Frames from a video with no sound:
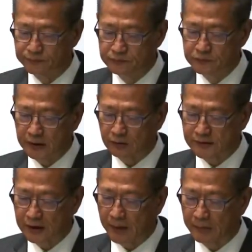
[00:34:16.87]
The funding
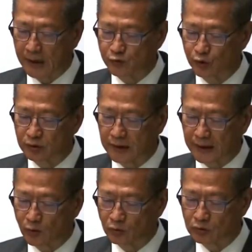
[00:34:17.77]
ceiling for each
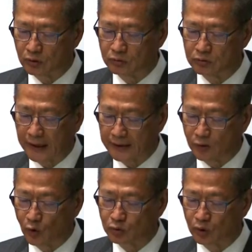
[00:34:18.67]
enterprise will be
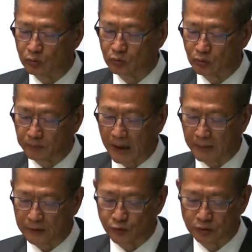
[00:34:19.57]
increased from
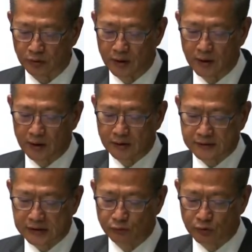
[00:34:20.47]
$4 million to
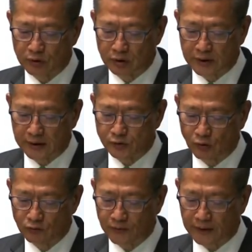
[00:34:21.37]
$6 million so
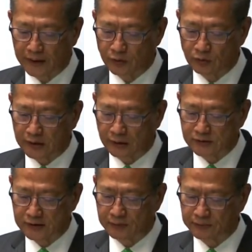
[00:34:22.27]
as to support
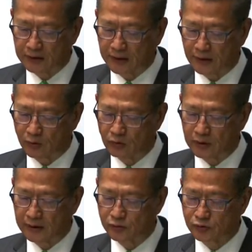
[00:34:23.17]
enterprises in
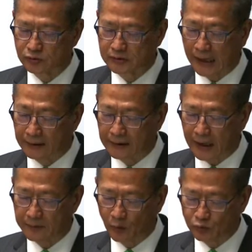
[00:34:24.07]
exploring
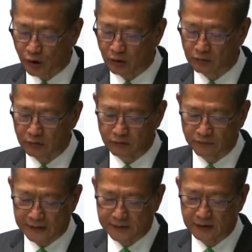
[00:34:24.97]
more
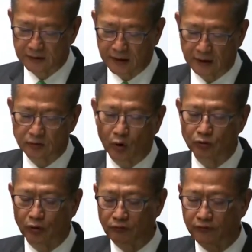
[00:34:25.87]
diversified markets by
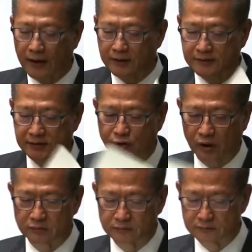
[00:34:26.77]
fully utilizing the
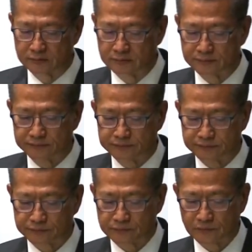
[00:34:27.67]
better
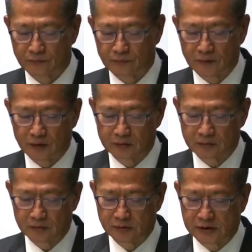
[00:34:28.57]
protection offered by the
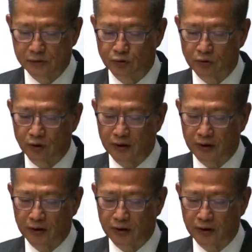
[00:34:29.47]
IPPAs.